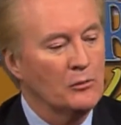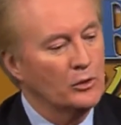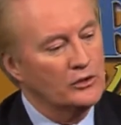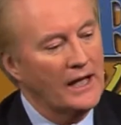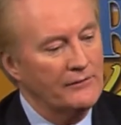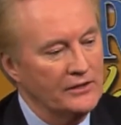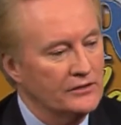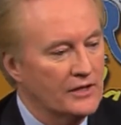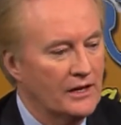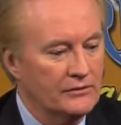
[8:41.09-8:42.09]
We're having
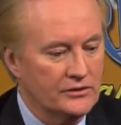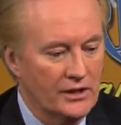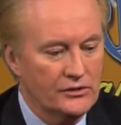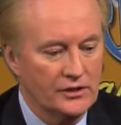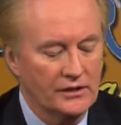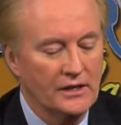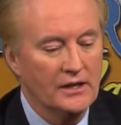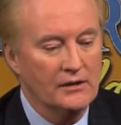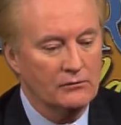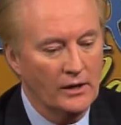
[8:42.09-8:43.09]
this conversation
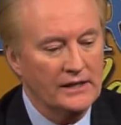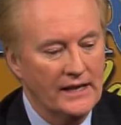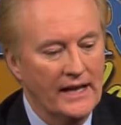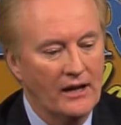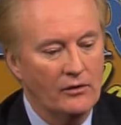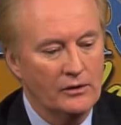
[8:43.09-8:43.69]
right now